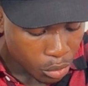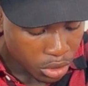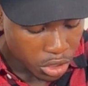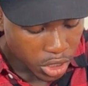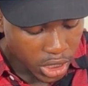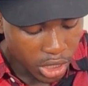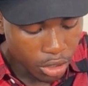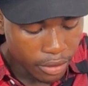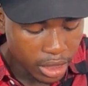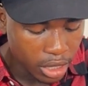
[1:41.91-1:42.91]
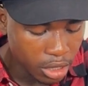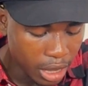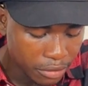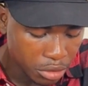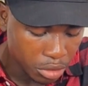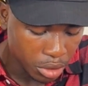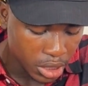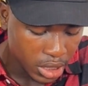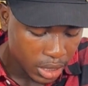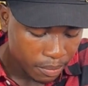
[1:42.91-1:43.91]
Once you see the overlay, all you have to do
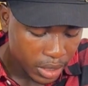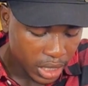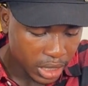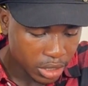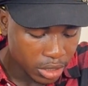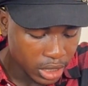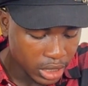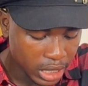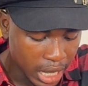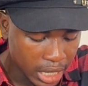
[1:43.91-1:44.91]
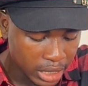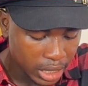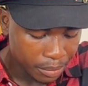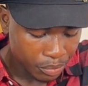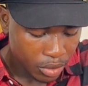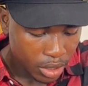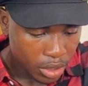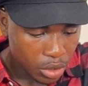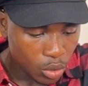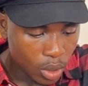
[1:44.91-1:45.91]
is hit on it, and
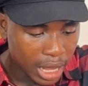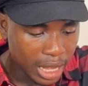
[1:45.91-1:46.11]
you